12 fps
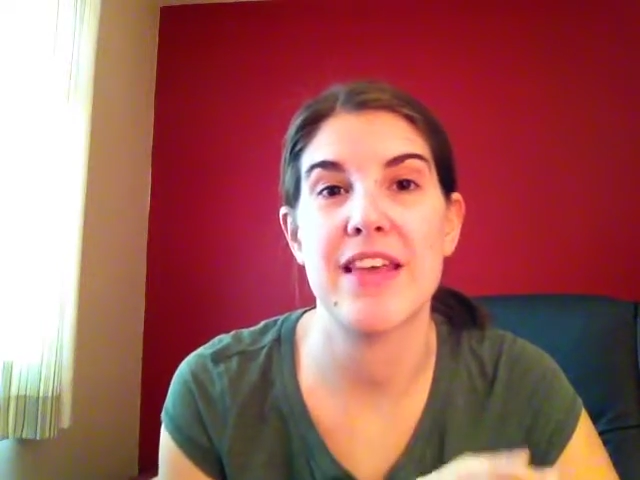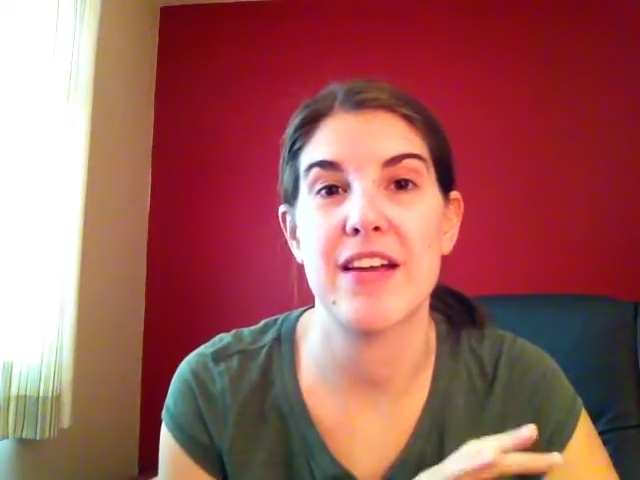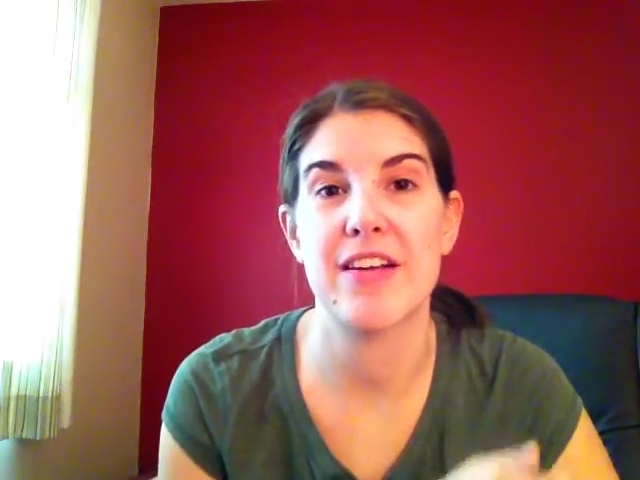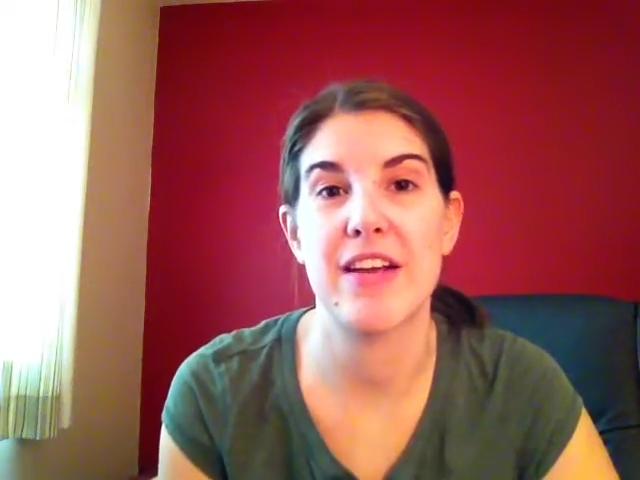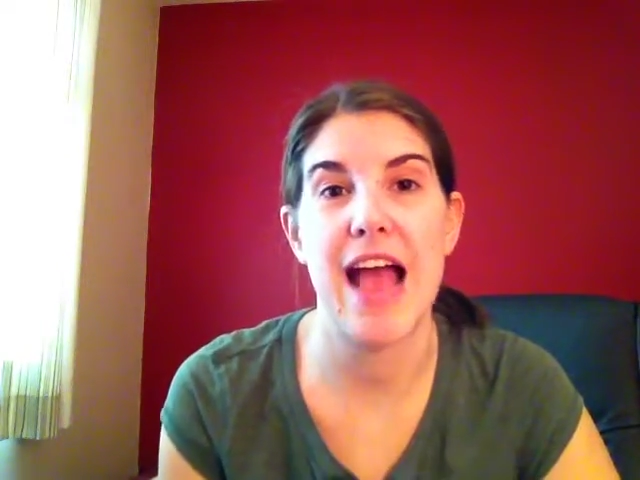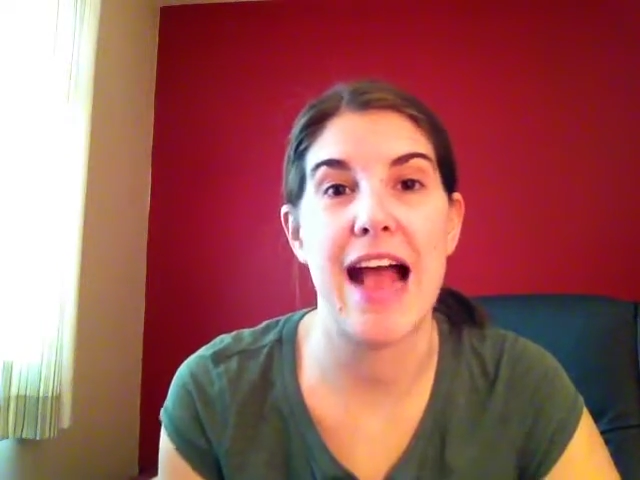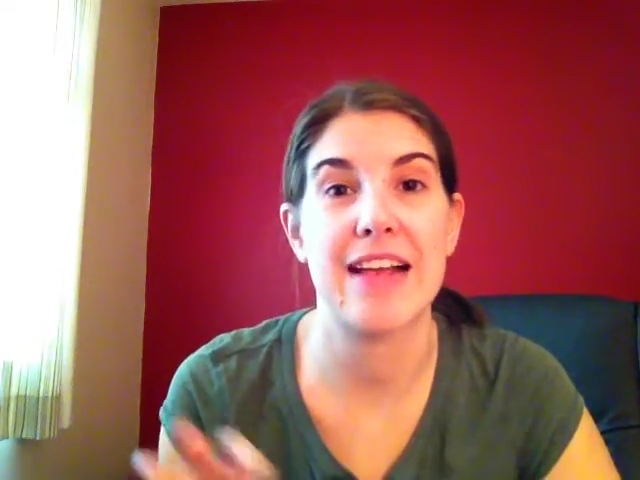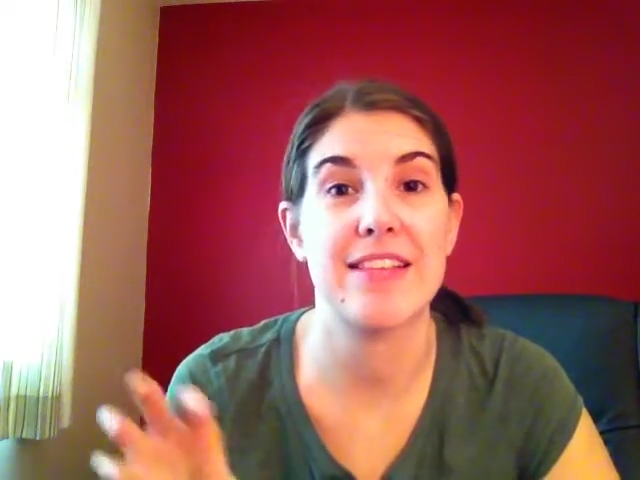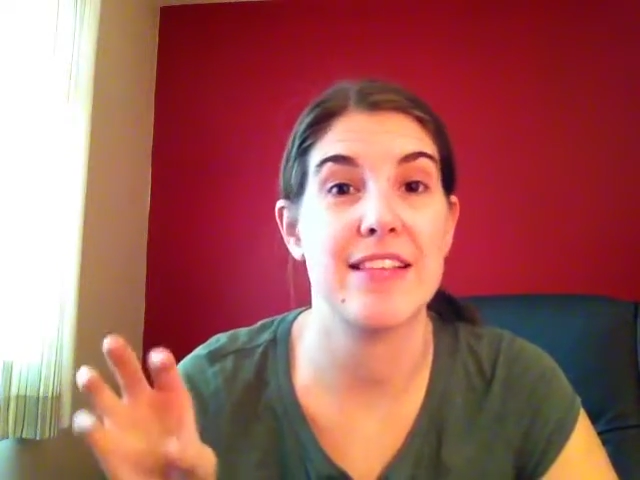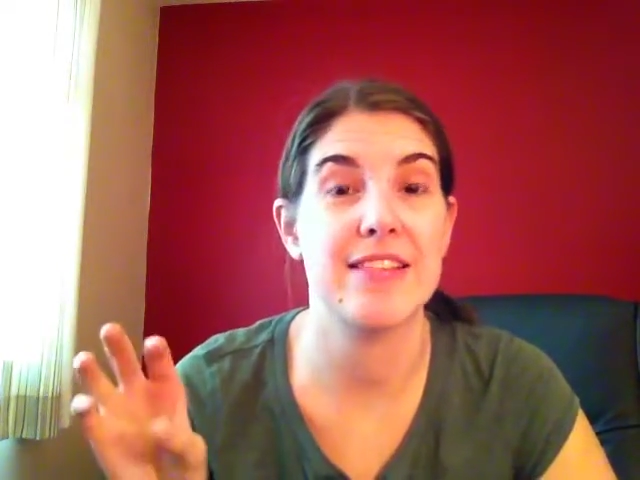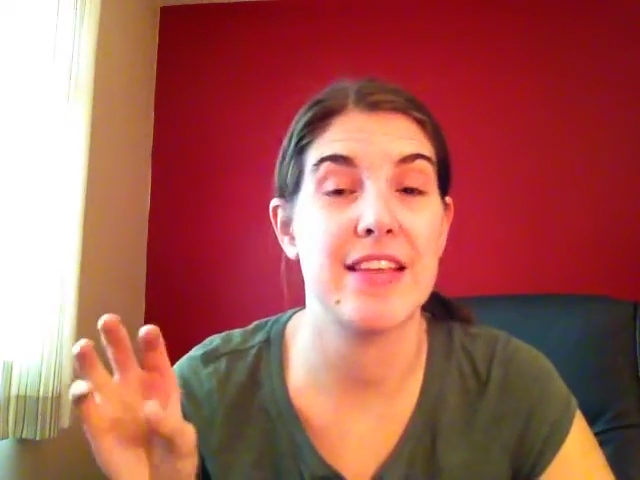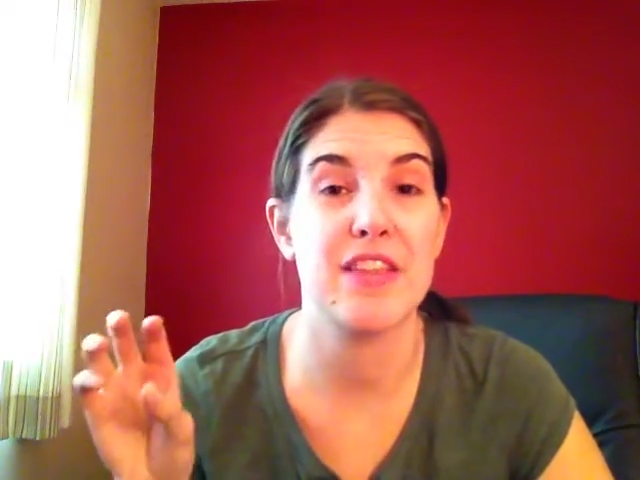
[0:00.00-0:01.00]
They're
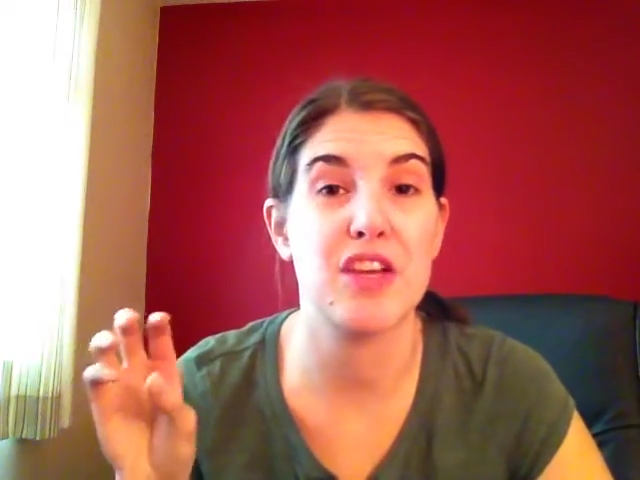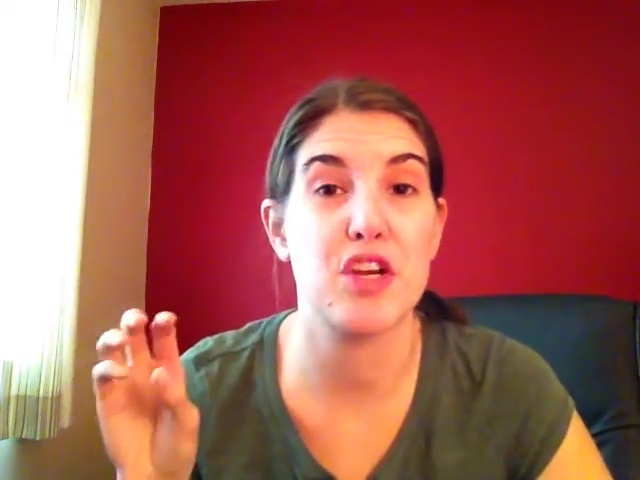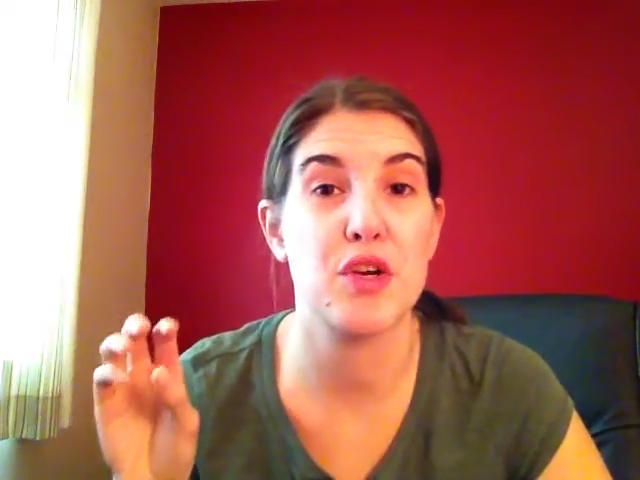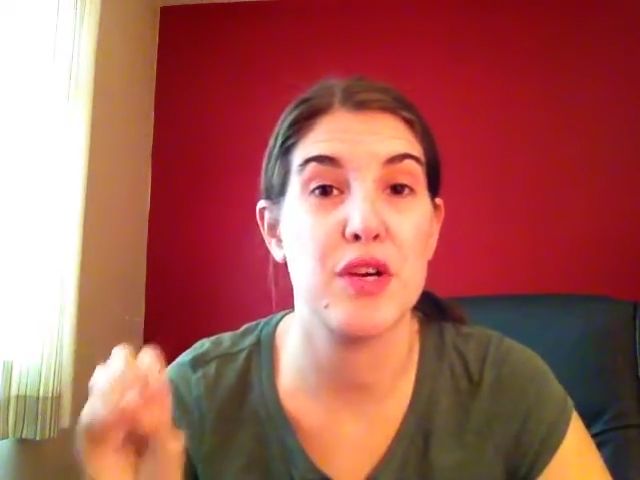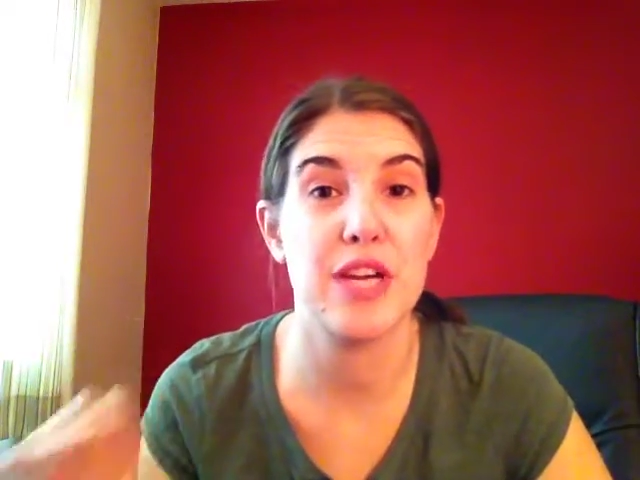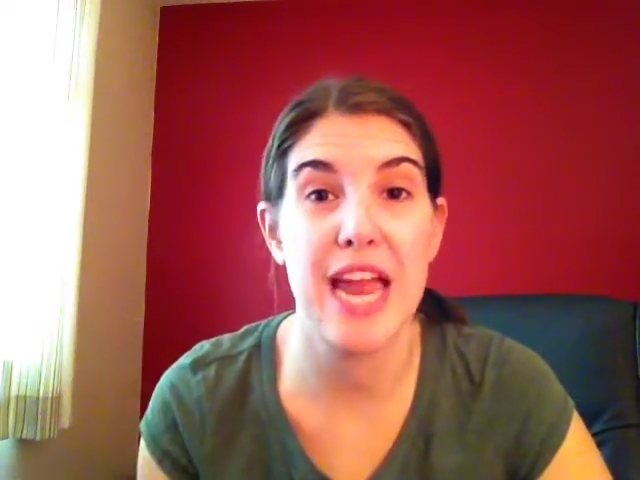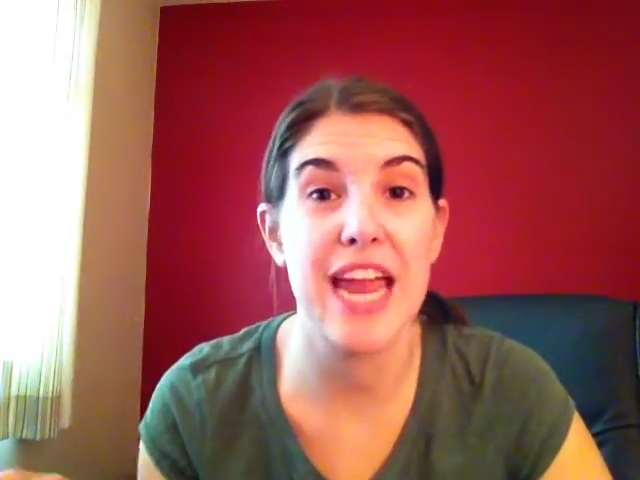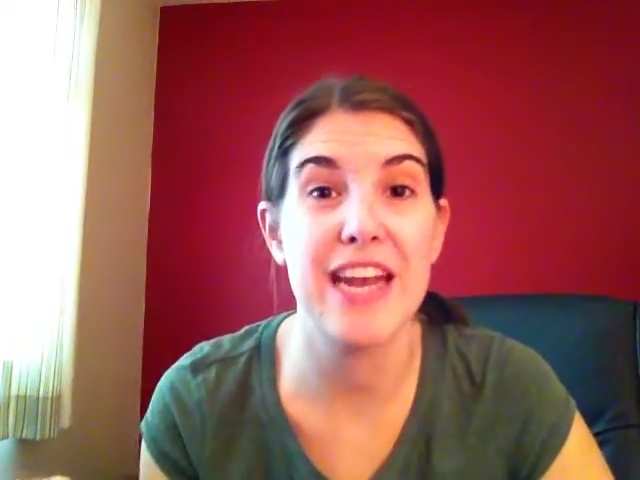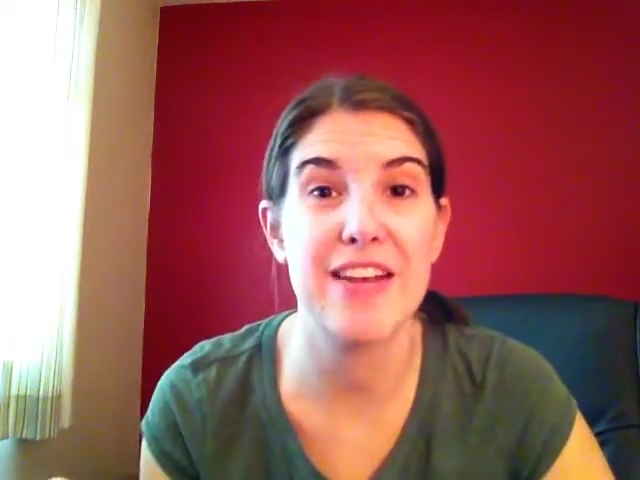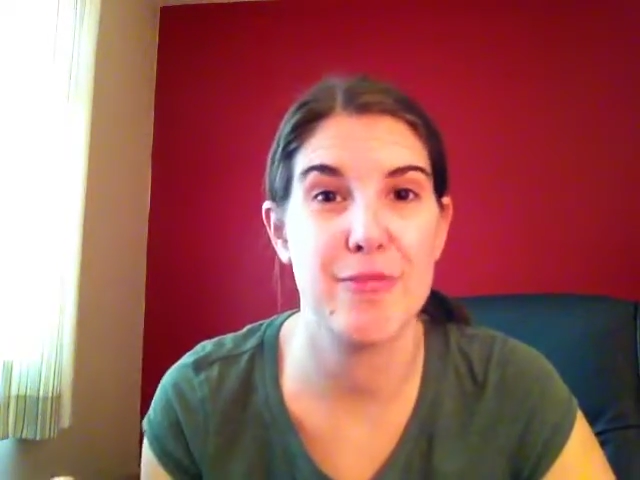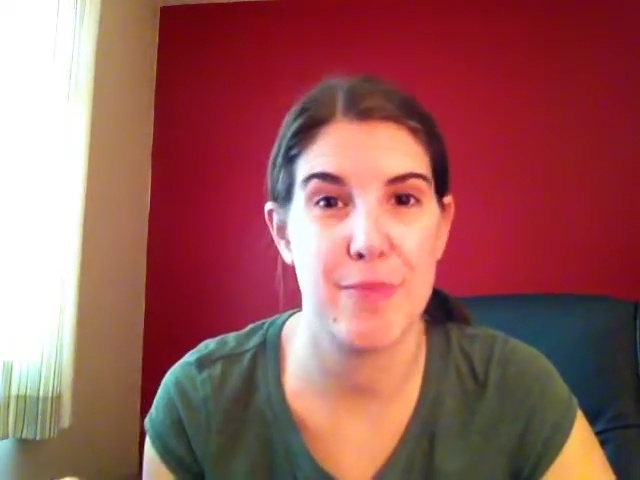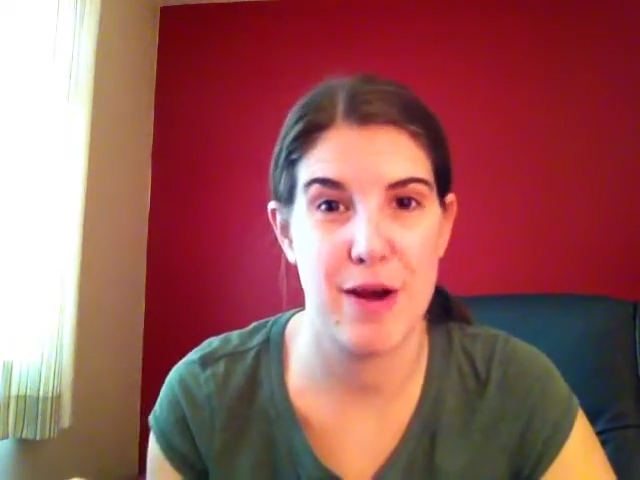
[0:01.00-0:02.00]
accessing the creative